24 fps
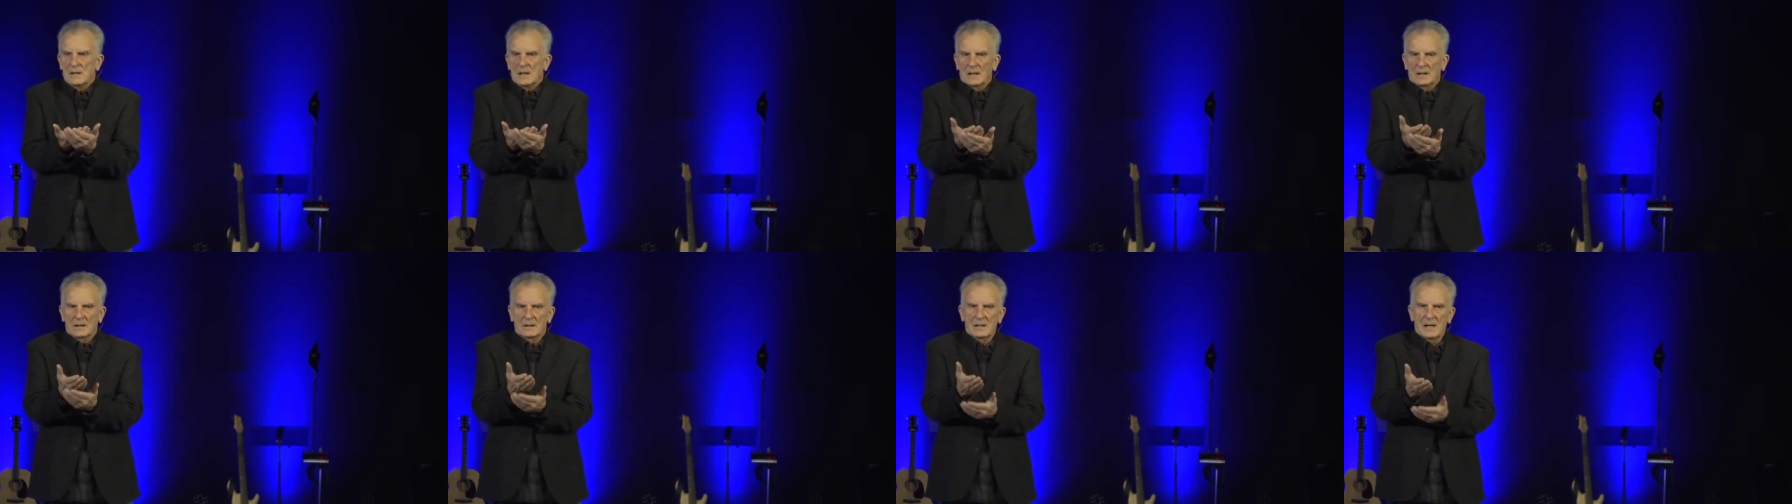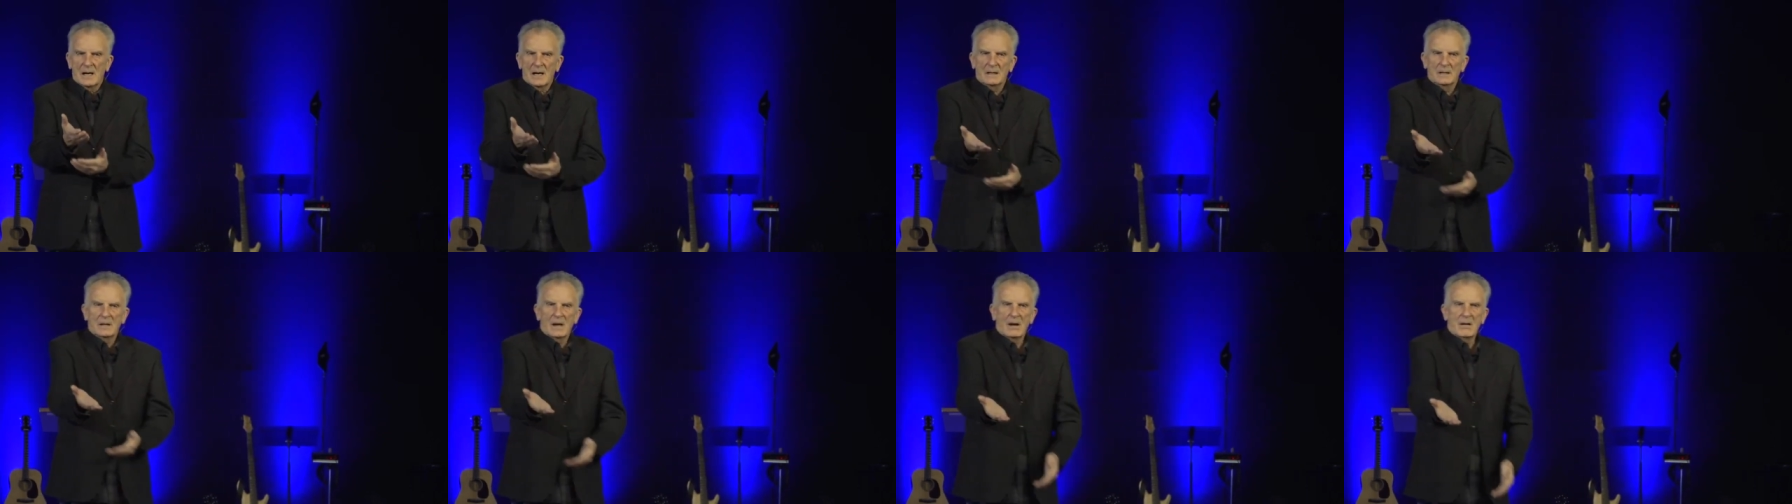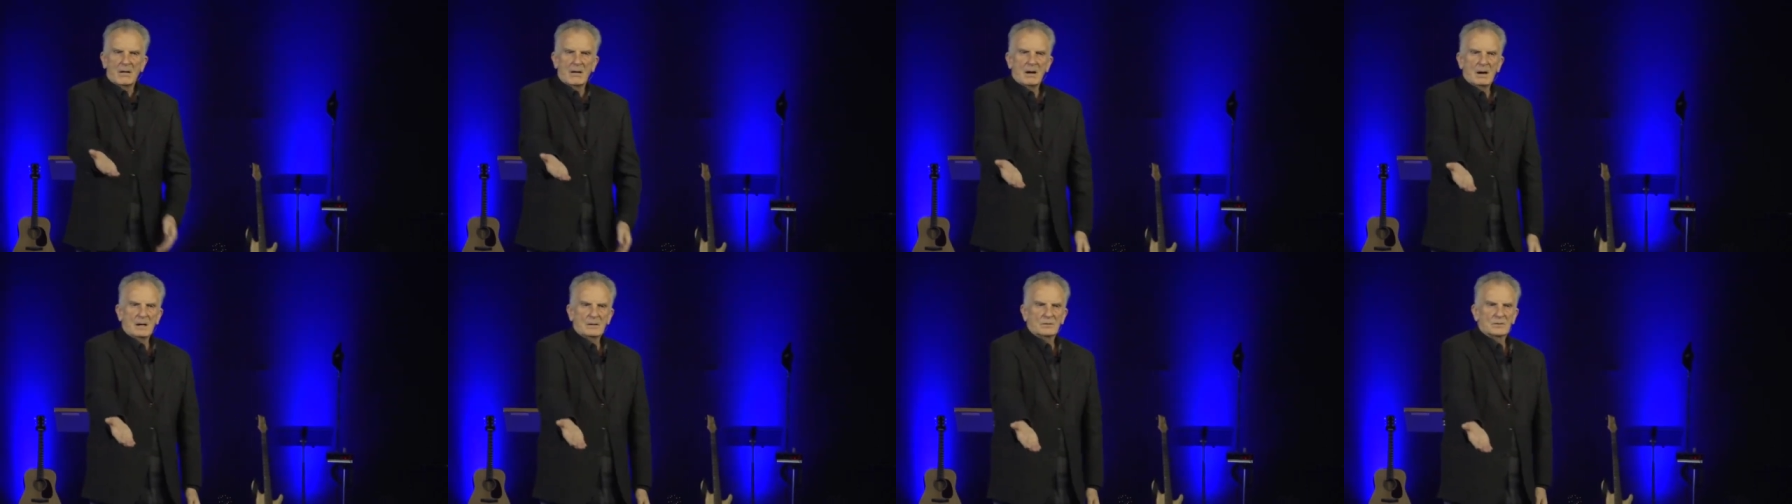And God
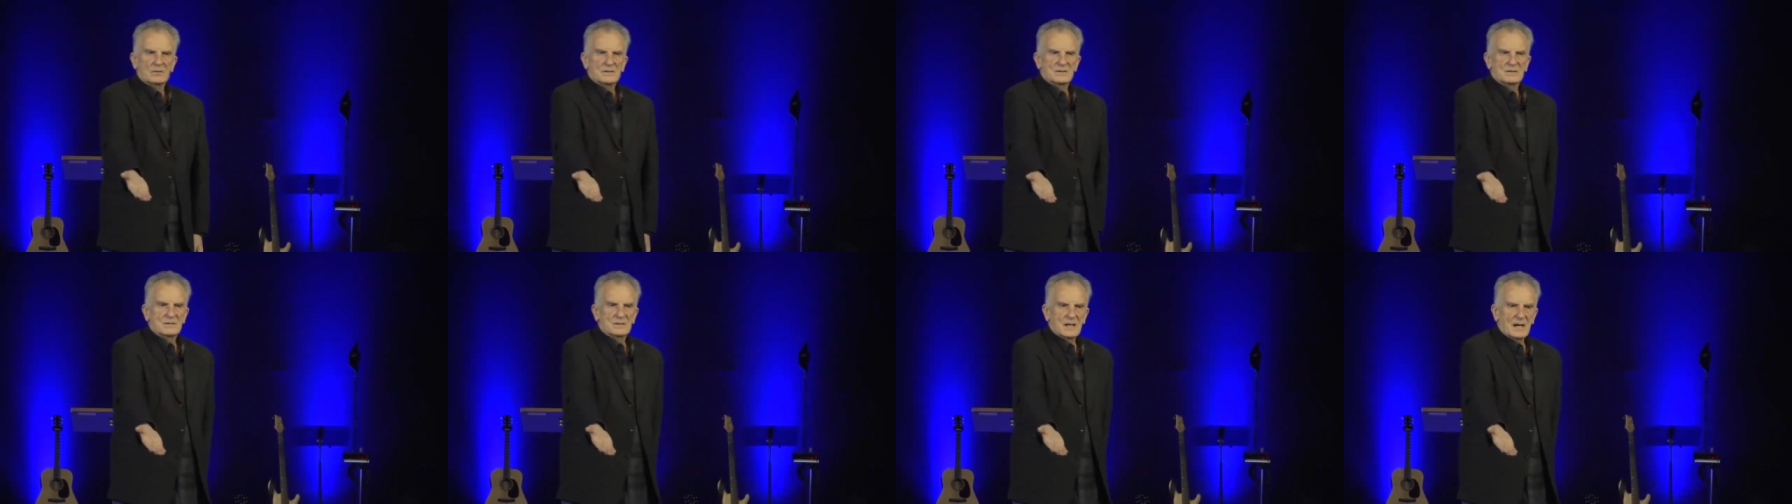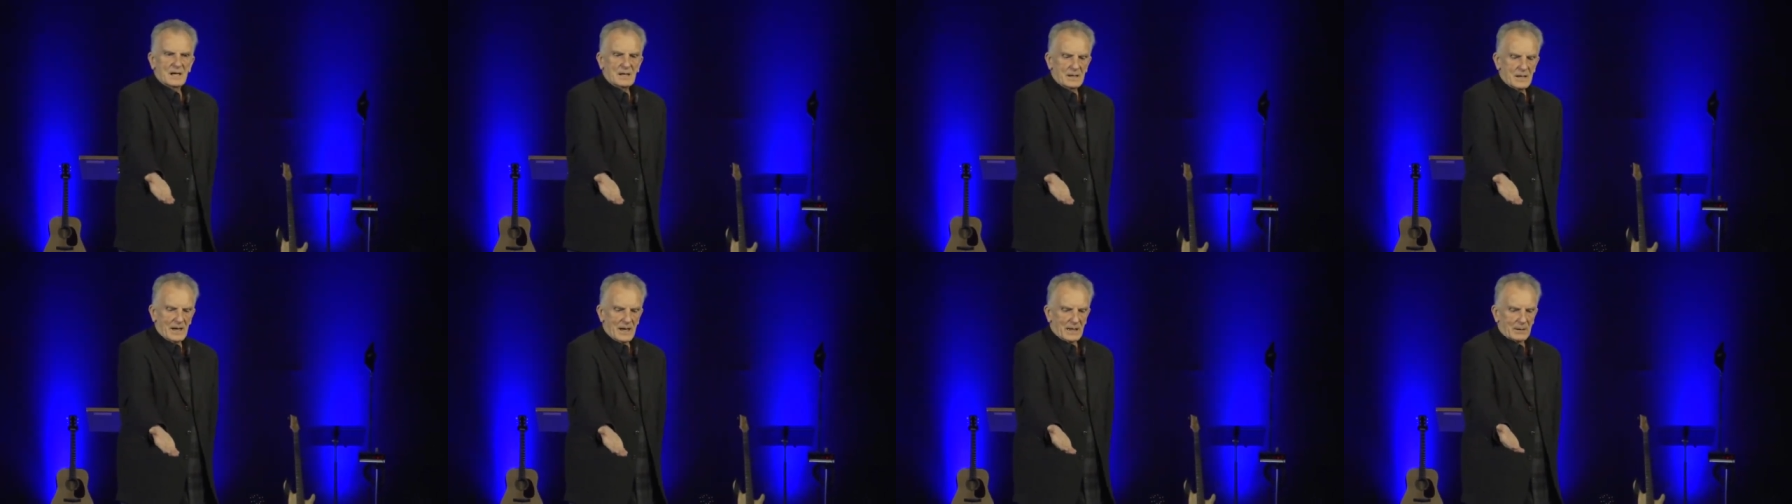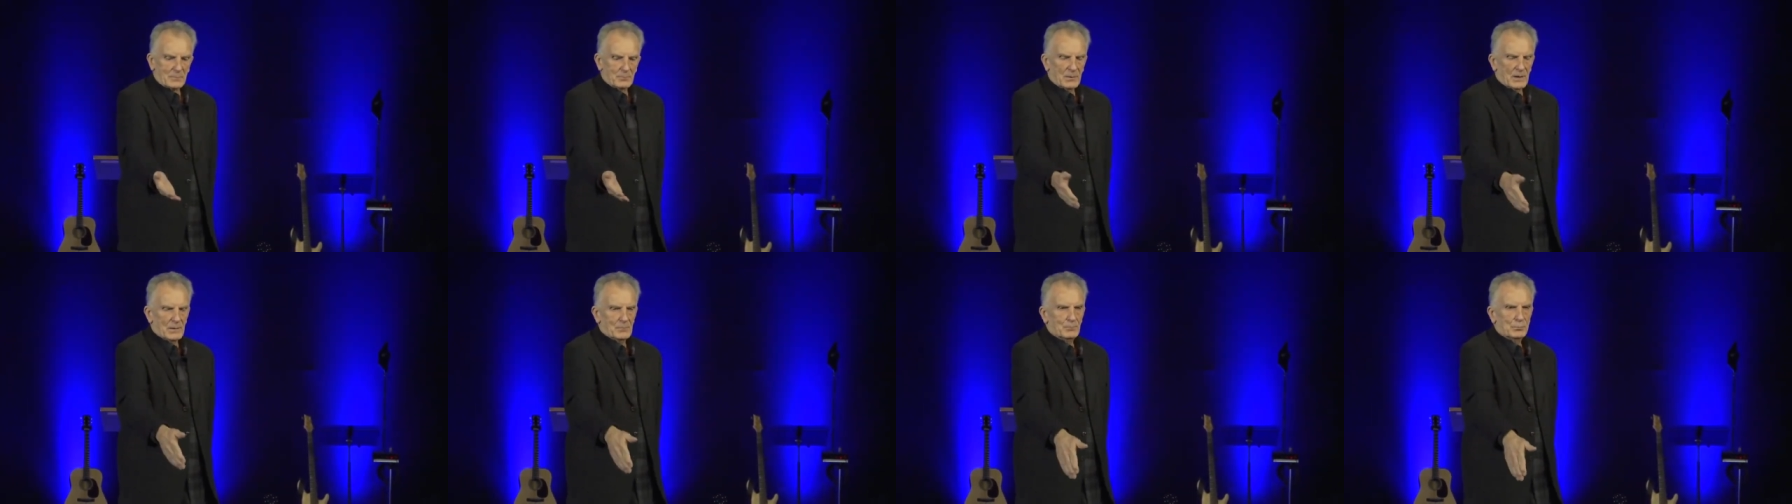honored
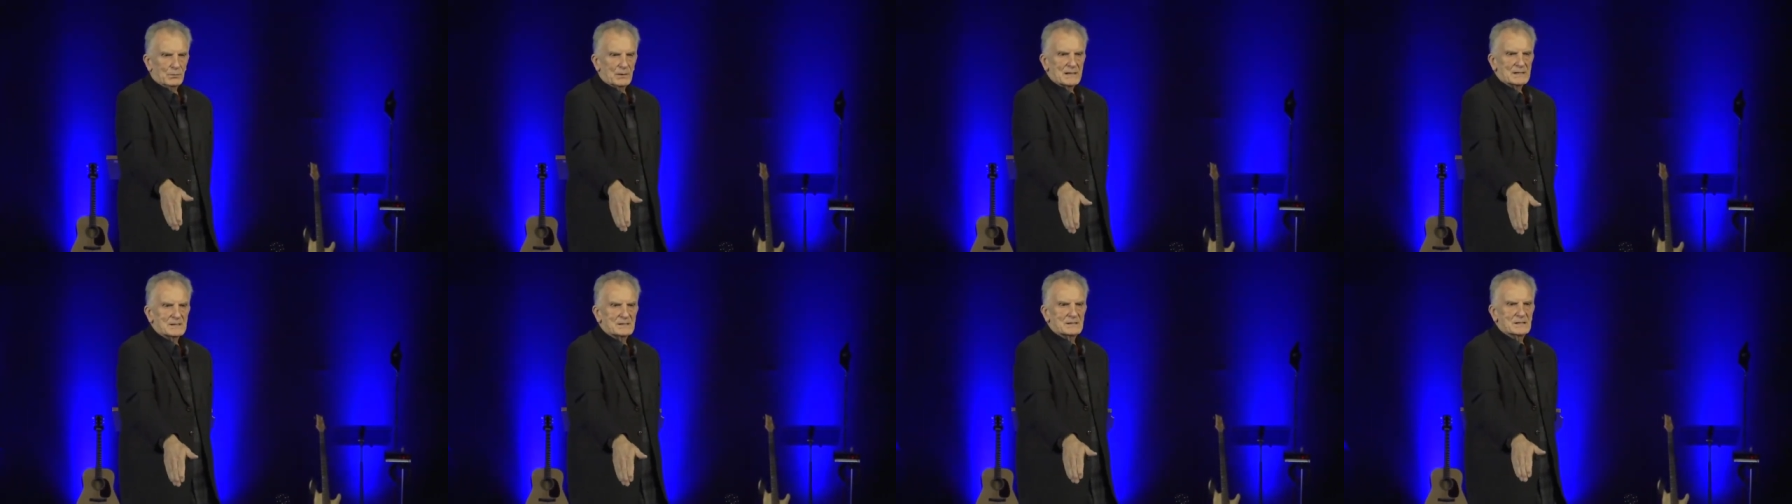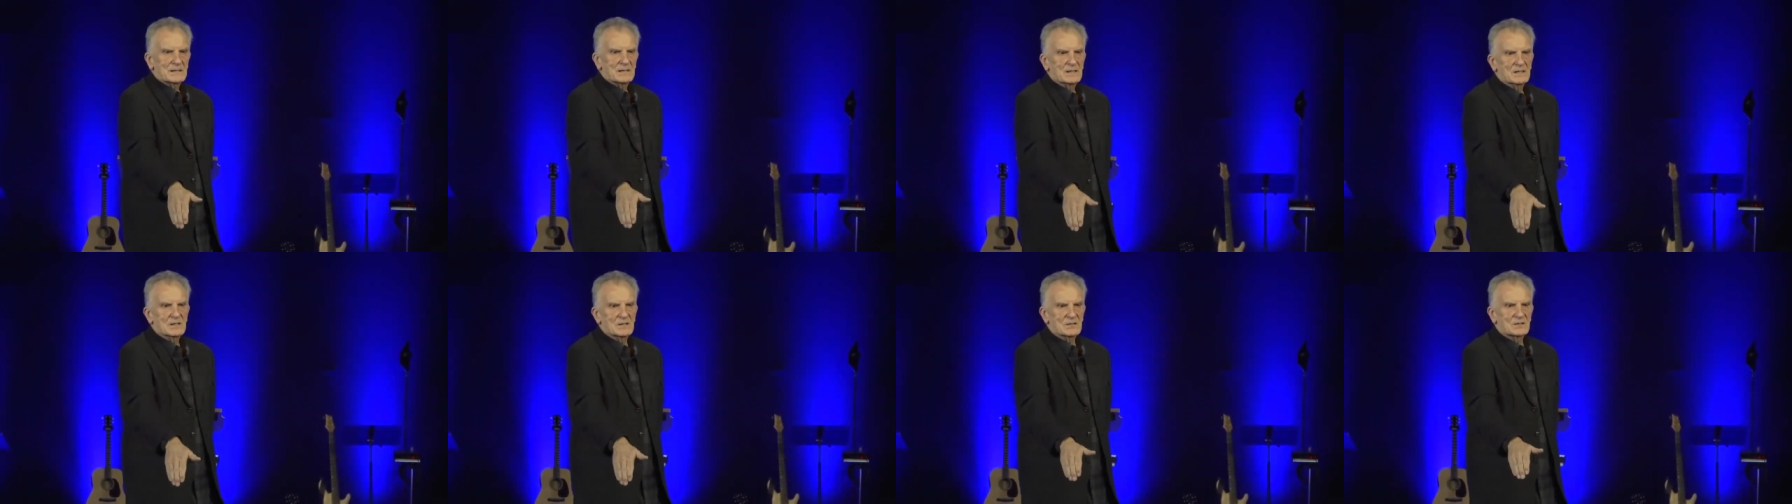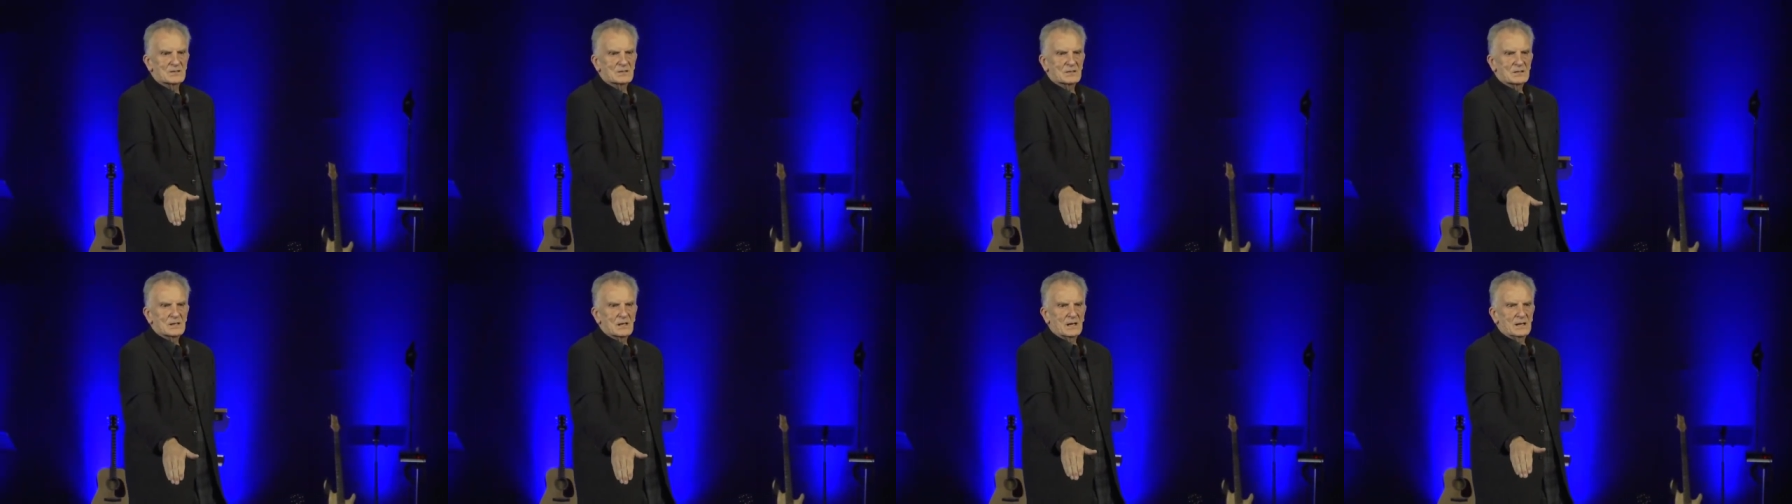Zadok by blessing
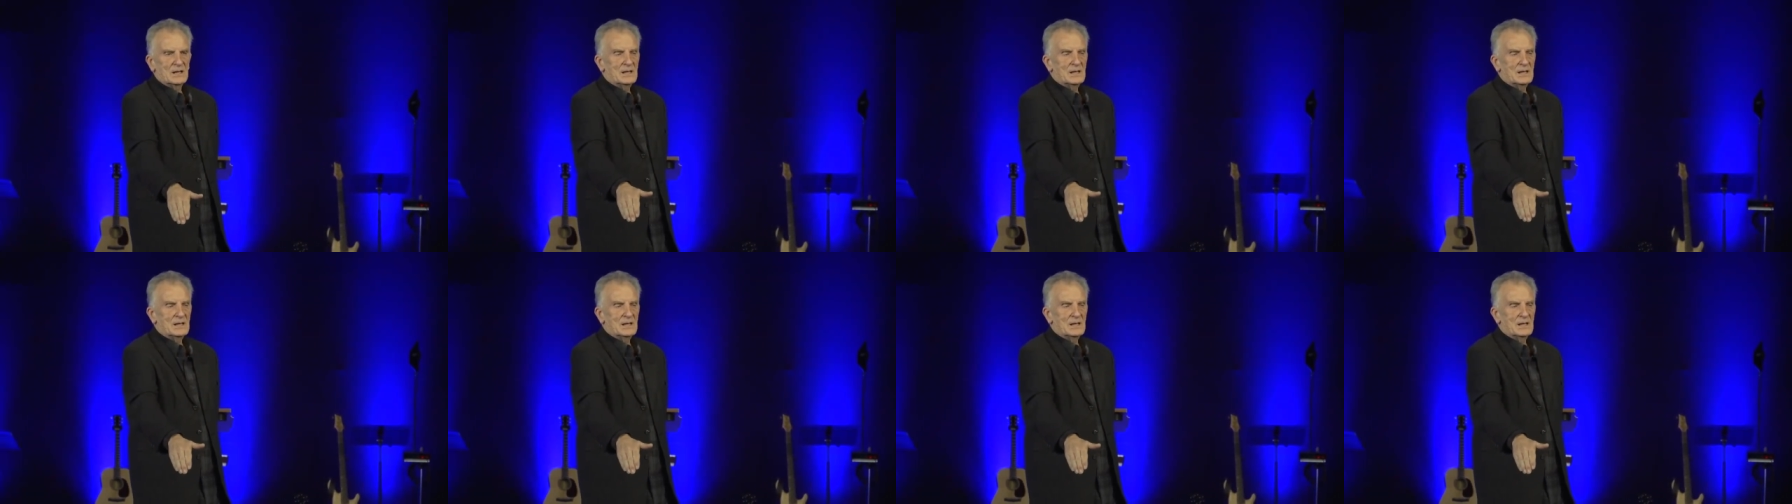his,